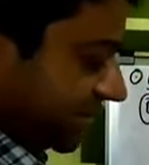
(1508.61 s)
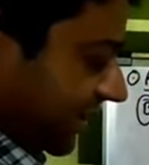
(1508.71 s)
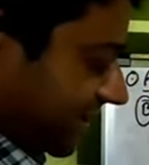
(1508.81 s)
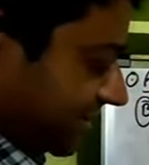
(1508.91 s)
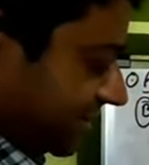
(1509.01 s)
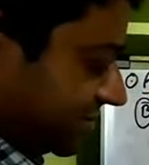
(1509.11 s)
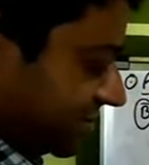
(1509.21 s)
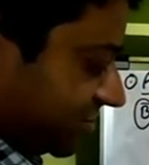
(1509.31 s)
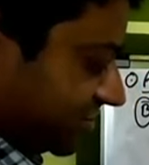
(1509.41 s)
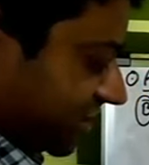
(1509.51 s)
and this
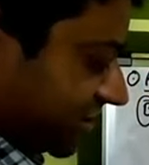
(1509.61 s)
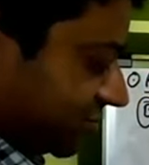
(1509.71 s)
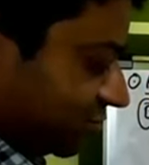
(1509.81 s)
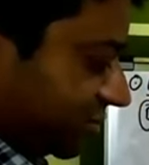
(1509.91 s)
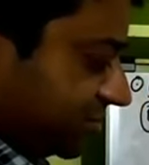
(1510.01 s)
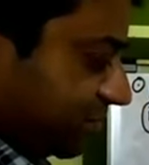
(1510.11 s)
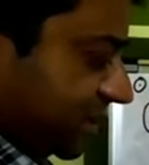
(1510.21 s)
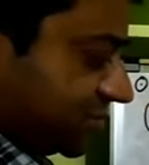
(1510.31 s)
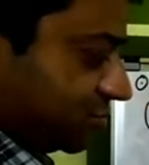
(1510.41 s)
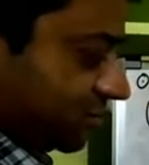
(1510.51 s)
charge also is
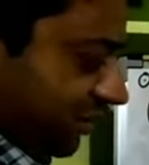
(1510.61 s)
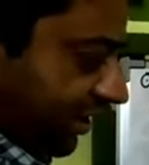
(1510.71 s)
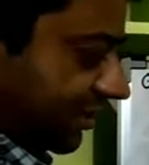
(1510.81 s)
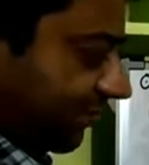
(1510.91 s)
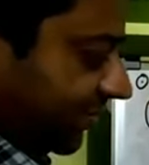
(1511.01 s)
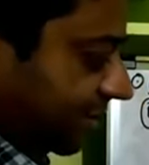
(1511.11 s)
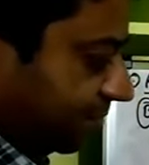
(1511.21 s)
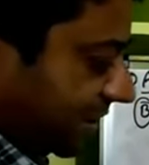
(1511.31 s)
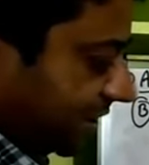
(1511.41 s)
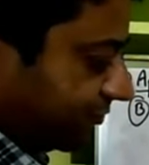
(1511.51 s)
plus, so that it will be
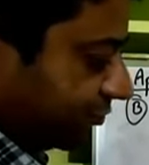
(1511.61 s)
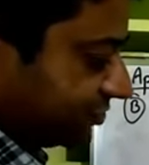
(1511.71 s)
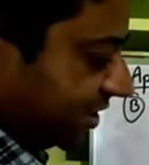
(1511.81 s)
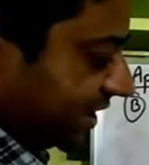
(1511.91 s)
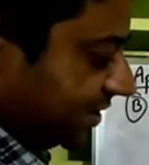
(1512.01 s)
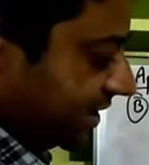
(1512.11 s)
repelling force, right?